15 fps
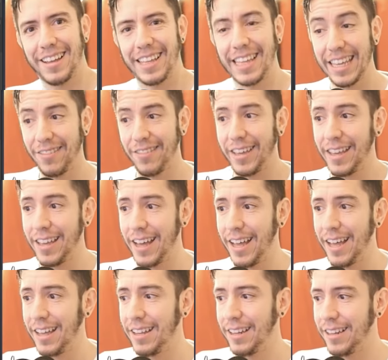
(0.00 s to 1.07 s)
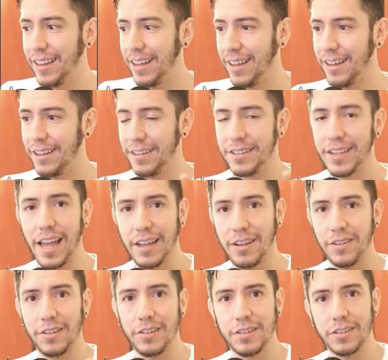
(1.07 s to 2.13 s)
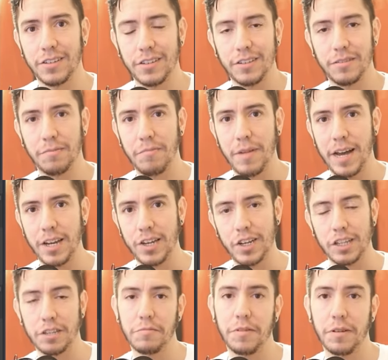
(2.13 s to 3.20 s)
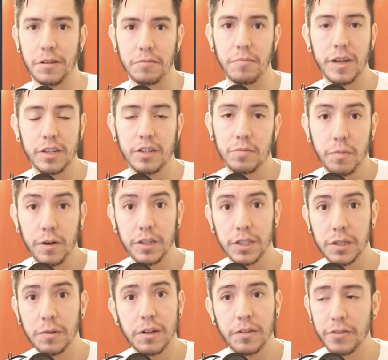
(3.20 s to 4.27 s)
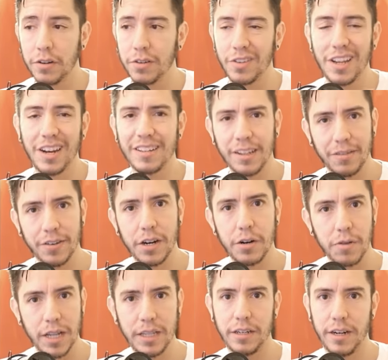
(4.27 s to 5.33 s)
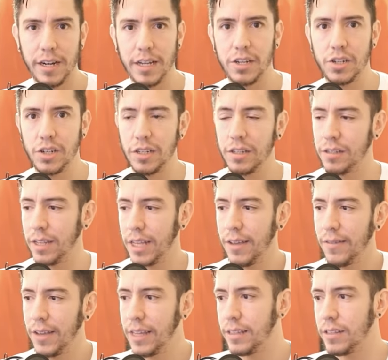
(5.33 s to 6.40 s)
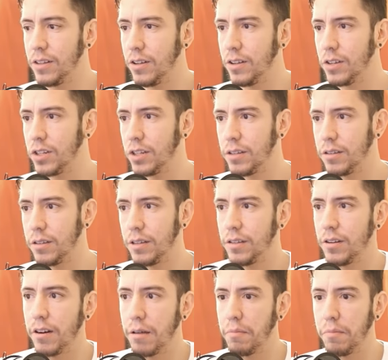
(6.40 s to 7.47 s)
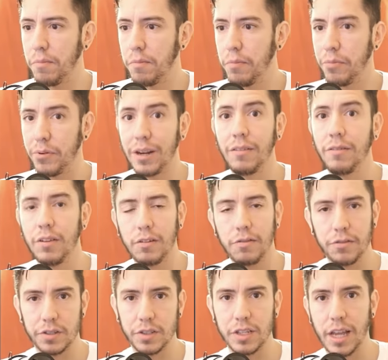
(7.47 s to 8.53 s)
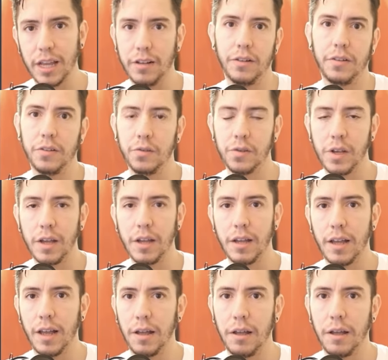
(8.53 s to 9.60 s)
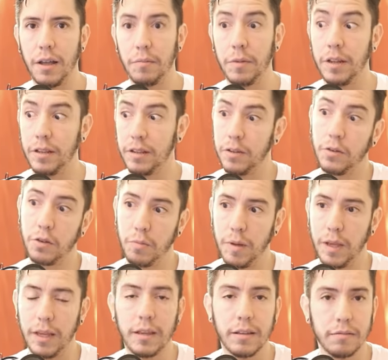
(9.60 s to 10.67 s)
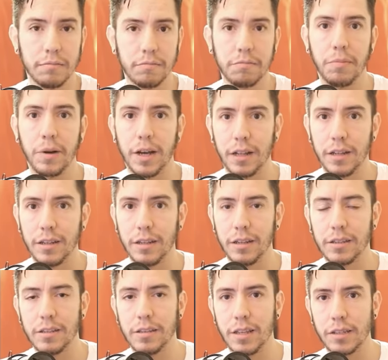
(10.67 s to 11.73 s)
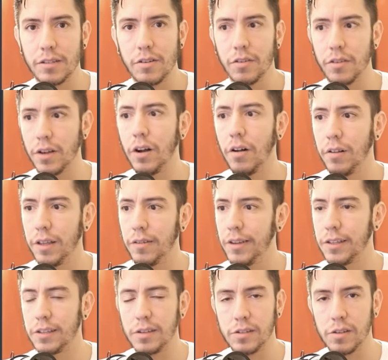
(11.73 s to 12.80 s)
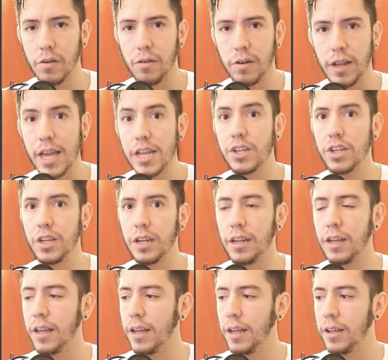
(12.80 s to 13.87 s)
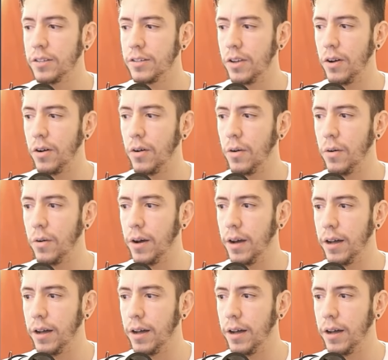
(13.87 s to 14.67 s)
EEVEE and cycles match as much as possible. Of course, they are different render engines. EEVEE is not just, it's not a preview for cycles. I mean, it could be, but that's not the goal. EEVEE is its own engine. So